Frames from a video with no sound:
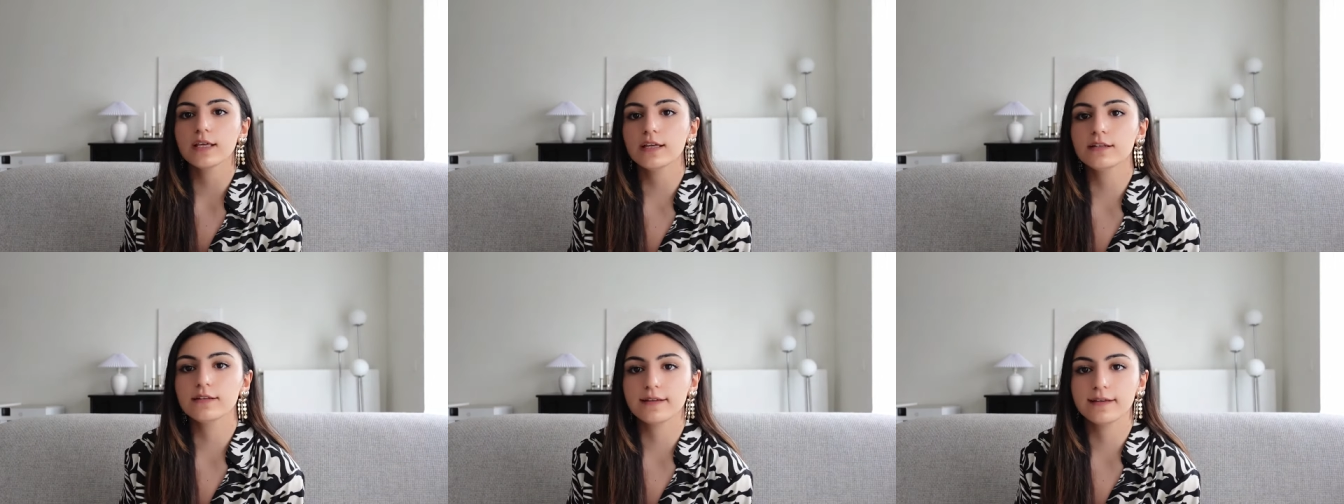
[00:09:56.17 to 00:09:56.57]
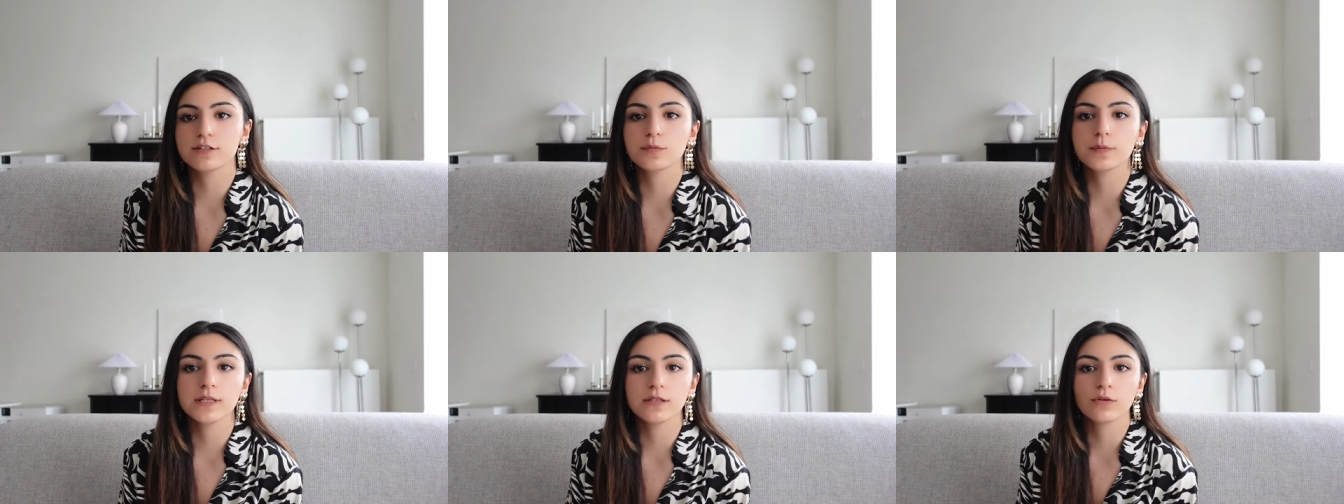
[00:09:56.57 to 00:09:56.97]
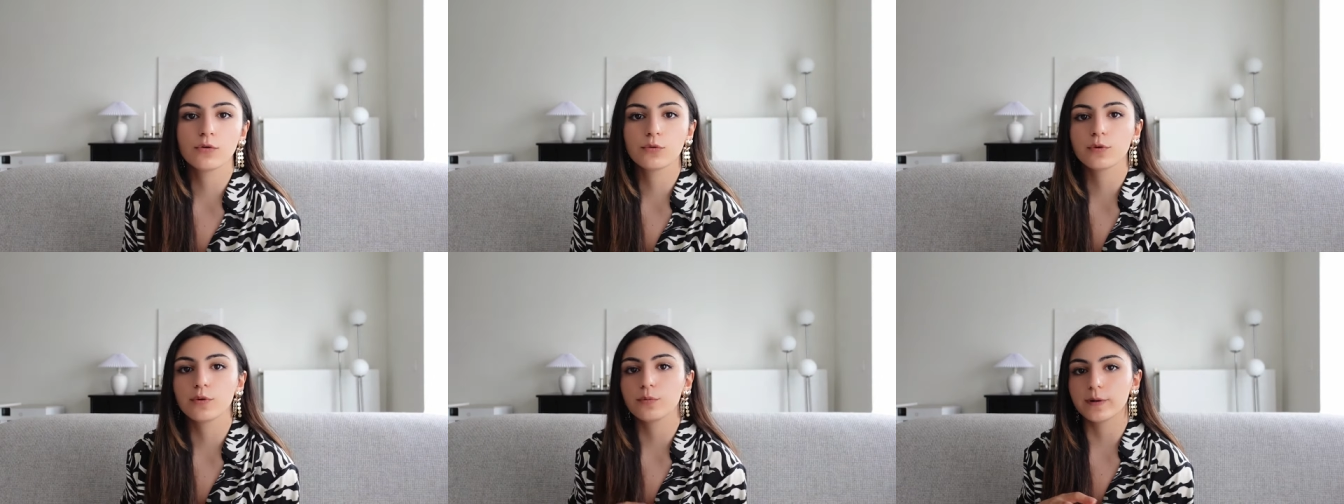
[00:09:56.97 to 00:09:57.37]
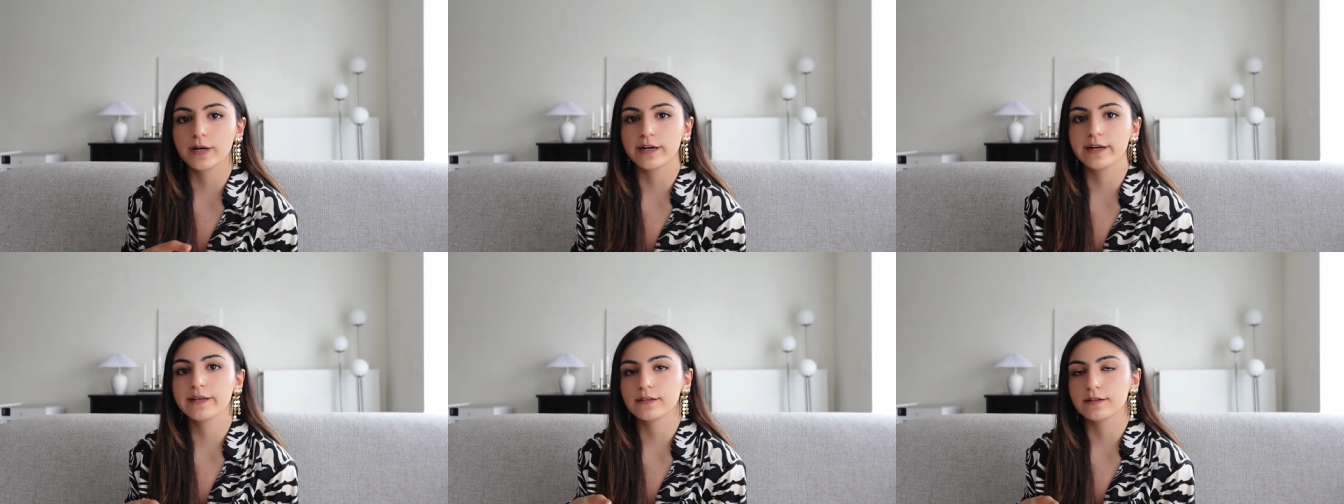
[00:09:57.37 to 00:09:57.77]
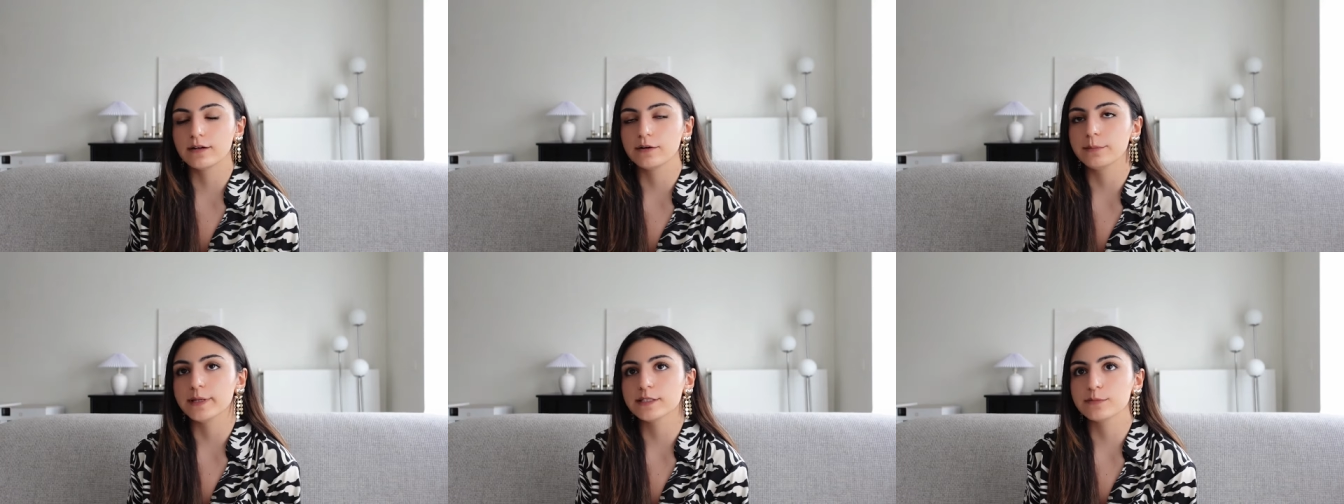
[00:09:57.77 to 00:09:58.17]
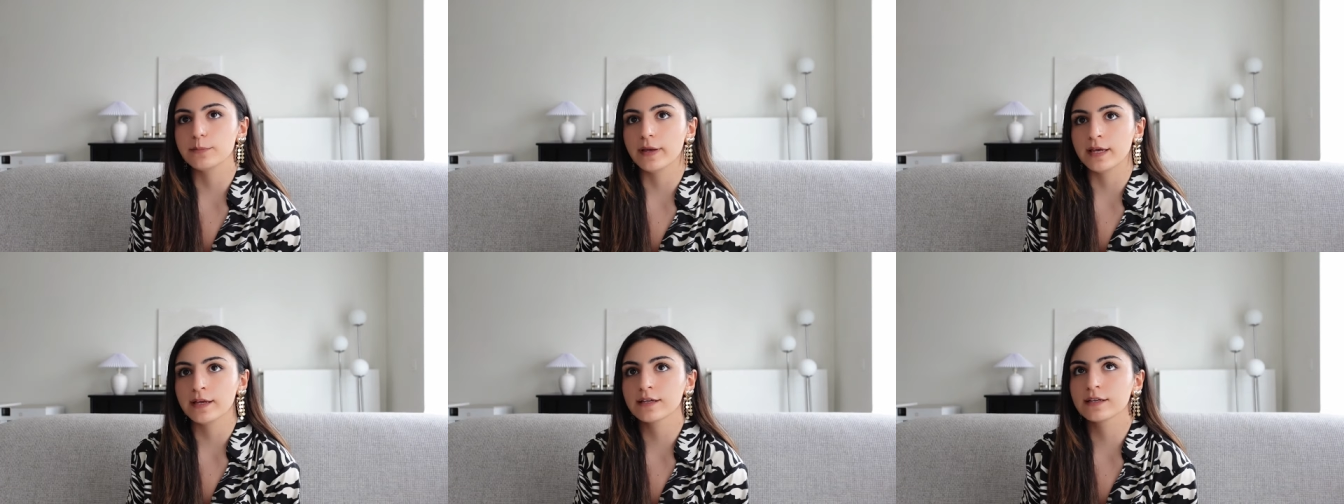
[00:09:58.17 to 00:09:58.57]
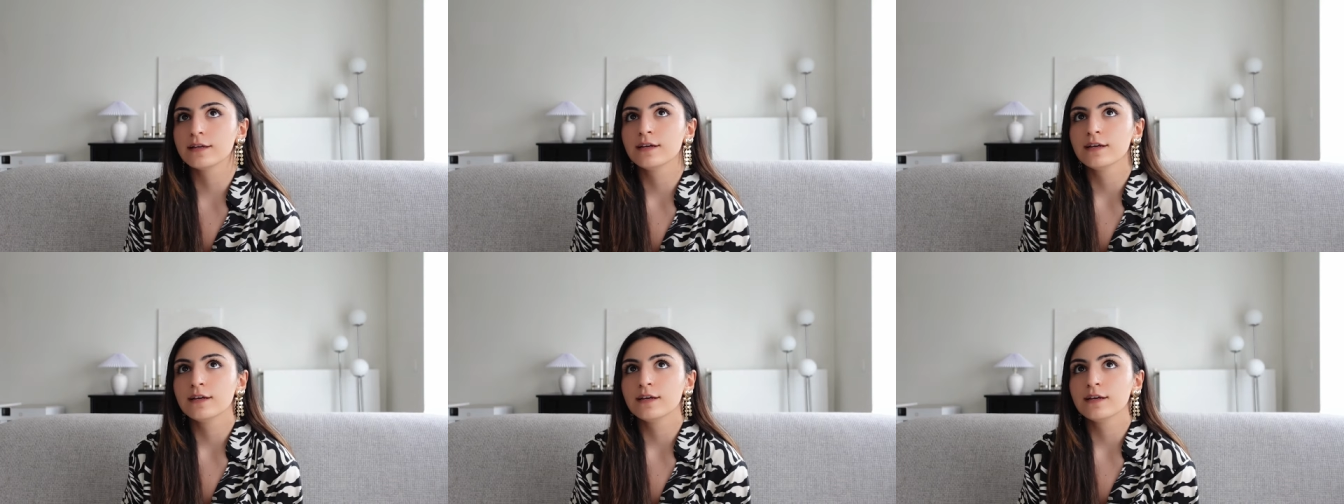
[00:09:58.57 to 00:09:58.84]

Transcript: And as we know, wearing an Hermès bag